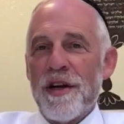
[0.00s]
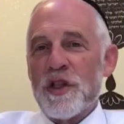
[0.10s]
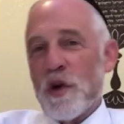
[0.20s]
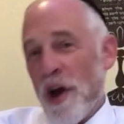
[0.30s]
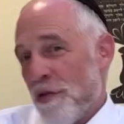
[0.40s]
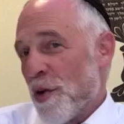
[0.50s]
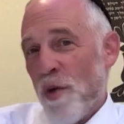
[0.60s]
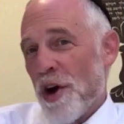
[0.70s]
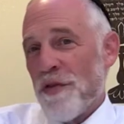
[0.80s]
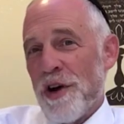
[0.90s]
So every
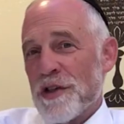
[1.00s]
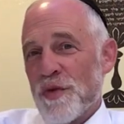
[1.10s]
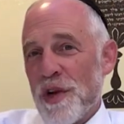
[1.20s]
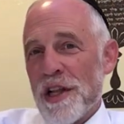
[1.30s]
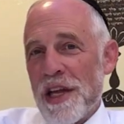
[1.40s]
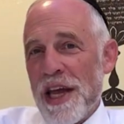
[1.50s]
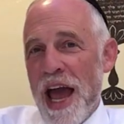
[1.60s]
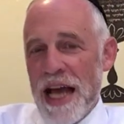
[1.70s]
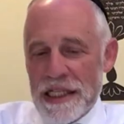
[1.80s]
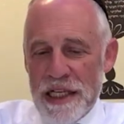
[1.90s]
one of us really
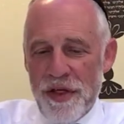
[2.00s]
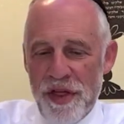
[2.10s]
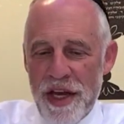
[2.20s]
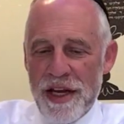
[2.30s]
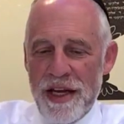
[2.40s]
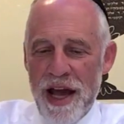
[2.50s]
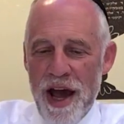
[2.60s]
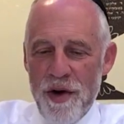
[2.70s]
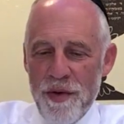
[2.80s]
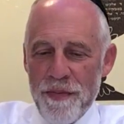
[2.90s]
has to think
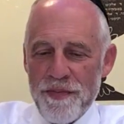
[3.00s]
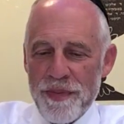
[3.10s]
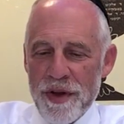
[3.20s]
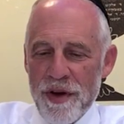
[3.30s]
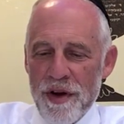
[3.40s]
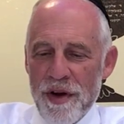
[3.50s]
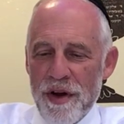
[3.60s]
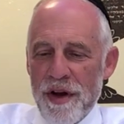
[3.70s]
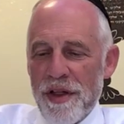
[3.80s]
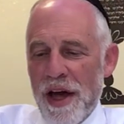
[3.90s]
now
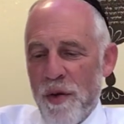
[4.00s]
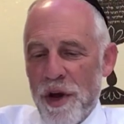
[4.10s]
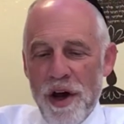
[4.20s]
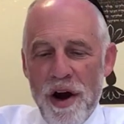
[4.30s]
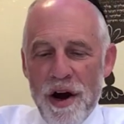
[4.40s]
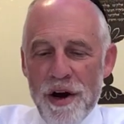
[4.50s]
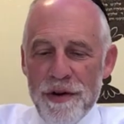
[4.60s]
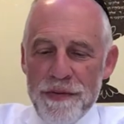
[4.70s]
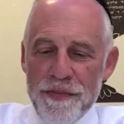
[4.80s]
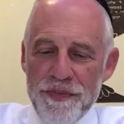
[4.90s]
that we
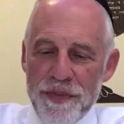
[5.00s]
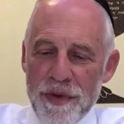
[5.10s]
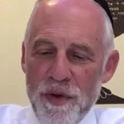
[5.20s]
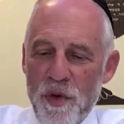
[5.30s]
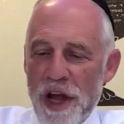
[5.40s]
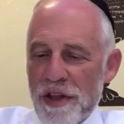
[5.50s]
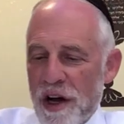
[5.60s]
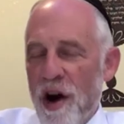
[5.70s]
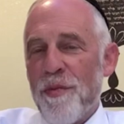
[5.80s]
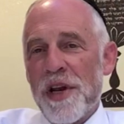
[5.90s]
are we're at the
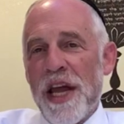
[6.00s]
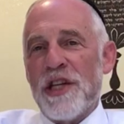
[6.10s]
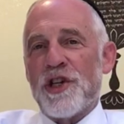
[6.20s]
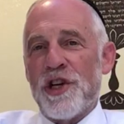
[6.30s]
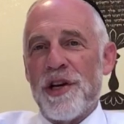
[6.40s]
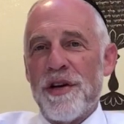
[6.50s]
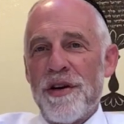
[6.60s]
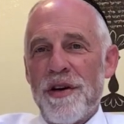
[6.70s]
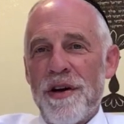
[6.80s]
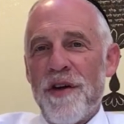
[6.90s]

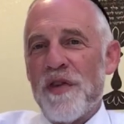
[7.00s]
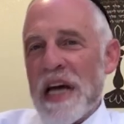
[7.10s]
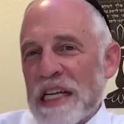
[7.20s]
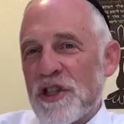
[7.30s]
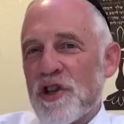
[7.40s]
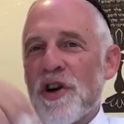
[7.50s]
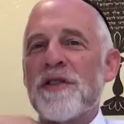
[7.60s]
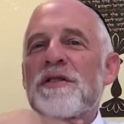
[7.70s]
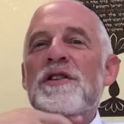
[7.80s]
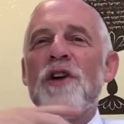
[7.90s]
culmination of not
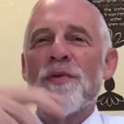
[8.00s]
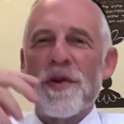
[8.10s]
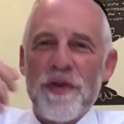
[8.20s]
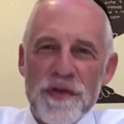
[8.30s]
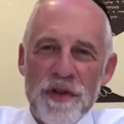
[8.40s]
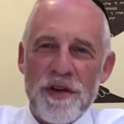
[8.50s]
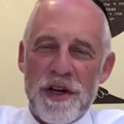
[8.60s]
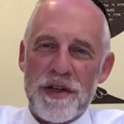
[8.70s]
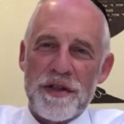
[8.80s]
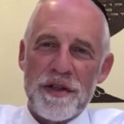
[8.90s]
just the Tov of
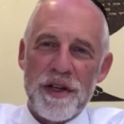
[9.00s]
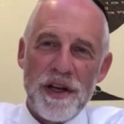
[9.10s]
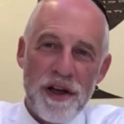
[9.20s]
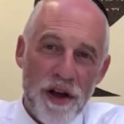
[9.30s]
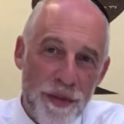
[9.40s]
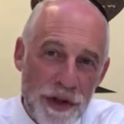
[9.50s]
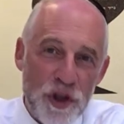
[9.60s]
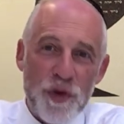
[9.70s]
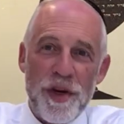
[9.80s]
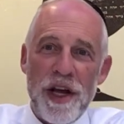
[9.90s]
Sukkot and coming to
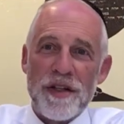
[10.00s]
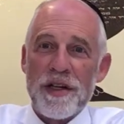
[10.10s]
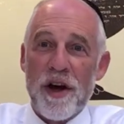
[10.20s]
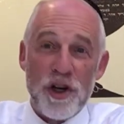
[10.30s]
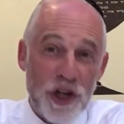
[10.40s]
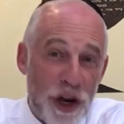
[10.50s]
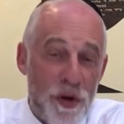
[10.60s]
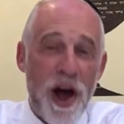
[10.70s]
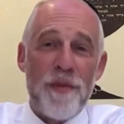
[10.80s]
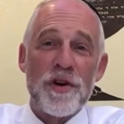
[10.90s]
Shmini Atzeret, Hoshanah
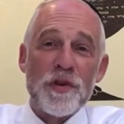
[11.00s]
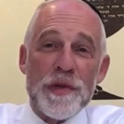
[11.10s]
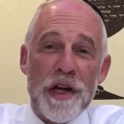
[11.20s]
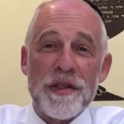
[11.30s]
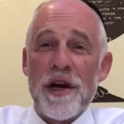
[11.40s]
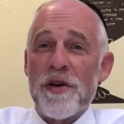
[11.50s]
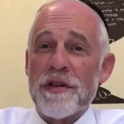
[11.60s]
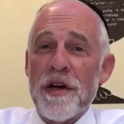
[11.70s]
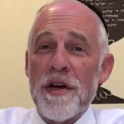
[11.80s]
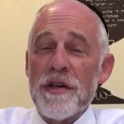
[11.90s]
Rabbah, Shmini Atzeret,
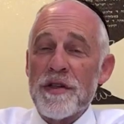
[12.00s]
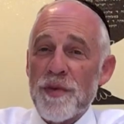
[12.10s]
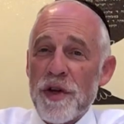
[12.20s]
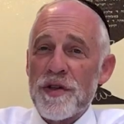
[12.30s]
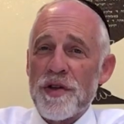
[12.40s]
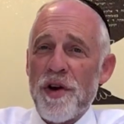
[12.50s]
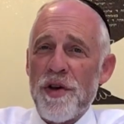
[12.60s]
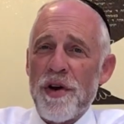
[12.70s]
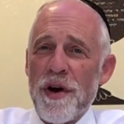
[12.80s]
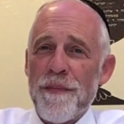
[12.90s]
Simchas
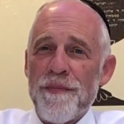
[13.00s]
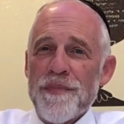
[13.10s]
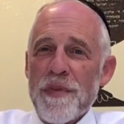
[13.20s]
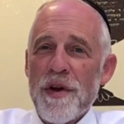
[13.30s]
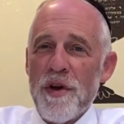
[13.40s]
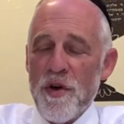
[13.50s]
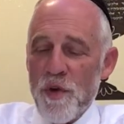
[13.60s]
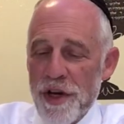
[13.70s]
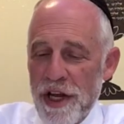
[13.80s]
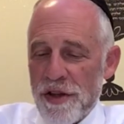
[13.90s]
Torah,
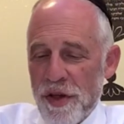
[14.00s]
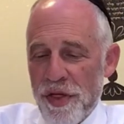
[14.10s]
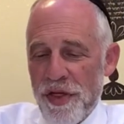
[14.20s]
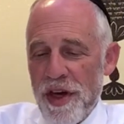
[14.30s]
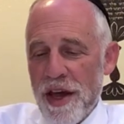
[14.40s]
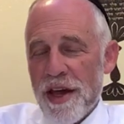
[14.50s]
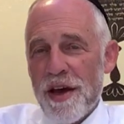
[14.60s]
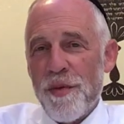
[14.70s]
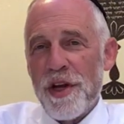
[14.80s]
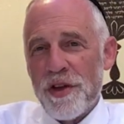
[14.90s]
we need to think
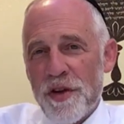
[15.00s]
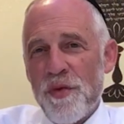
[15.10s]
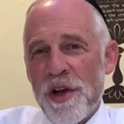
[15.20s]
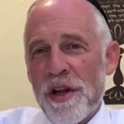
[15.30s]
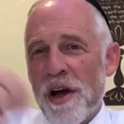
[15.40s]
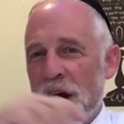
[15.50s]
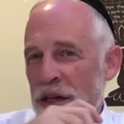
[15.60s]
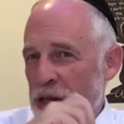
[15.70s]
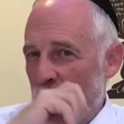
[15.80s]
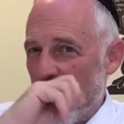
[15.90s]
and we need to
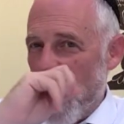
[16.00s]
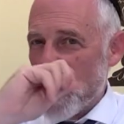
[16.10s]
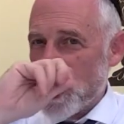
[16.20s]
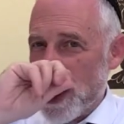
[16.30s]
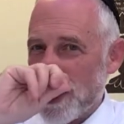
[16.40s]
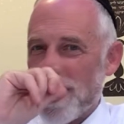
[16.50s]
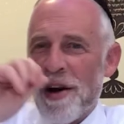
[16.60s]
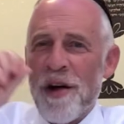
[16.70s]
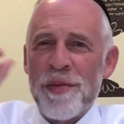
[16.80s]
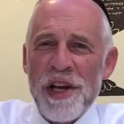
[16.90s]
realize that we're actually at the
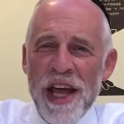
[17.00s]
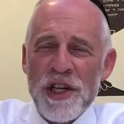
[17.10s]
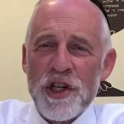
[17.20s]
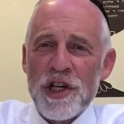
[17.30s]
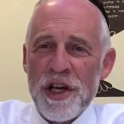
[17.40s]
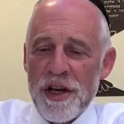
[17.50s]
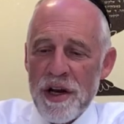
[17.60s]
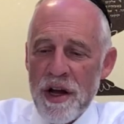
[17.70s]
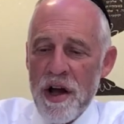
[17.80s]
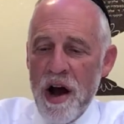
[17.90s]
culmination
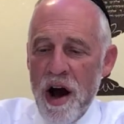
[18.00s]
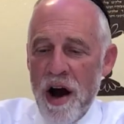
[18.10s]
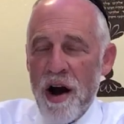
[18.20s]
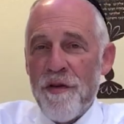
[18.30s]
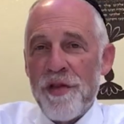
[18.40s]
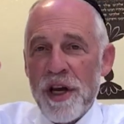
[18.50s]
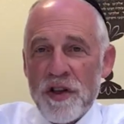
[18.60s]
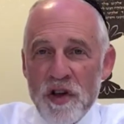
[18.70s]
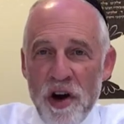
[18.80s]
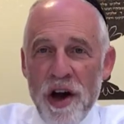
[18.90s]
of the
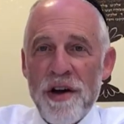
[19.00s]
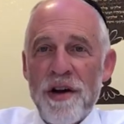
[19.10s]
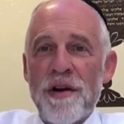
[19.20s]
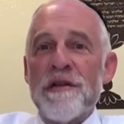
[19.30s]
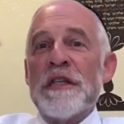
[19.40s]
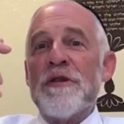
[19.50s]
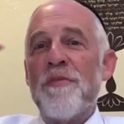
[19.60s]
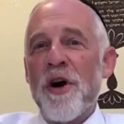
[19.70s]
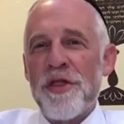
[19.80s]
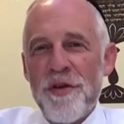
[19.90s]
entire
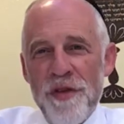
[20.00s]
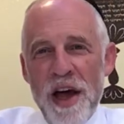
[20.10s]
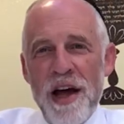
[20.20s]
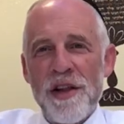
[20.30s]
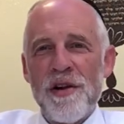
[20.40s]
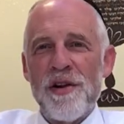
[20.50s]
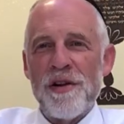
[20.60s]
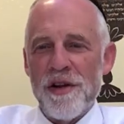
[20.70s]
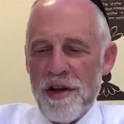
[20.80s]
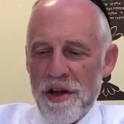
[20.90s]
month of Elul,
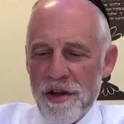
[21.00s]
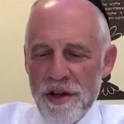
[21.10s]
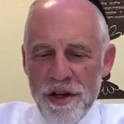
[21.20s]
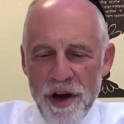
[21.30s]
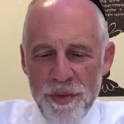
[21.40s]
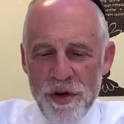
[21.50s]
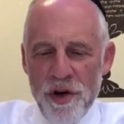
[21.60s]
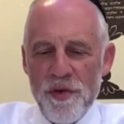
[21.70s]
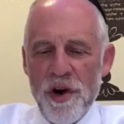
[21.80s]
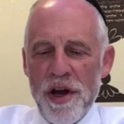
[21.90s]
the Yom
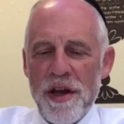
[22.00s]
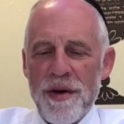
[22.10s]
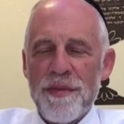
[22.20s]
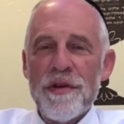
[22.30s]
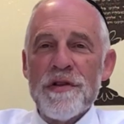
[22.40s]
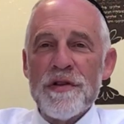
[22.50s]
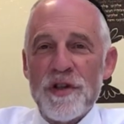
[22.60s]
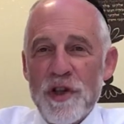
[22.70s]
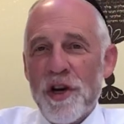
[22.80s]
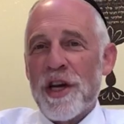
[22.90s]
Noroim,
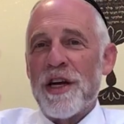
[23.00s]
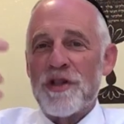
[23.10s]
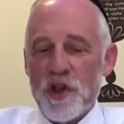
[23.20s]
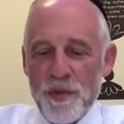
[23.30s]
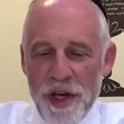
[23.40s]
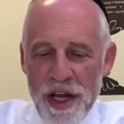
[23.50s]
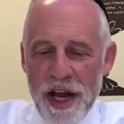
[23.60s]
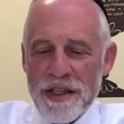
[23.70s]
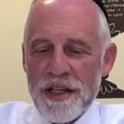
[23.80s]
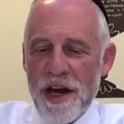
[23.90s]
Sukkot, Shmini
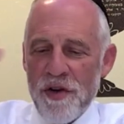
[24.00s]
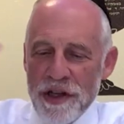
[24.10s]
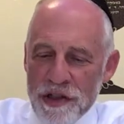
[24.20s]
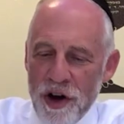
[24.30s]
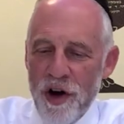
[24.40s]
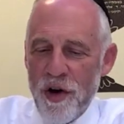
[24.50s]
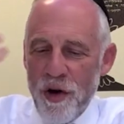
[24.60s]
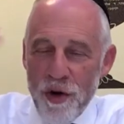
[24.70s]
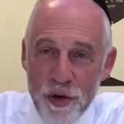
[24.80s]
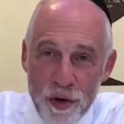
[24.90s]
Atzeres, the
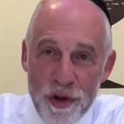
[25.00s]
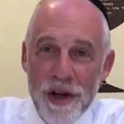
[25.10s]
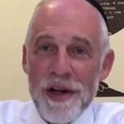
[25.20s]
whole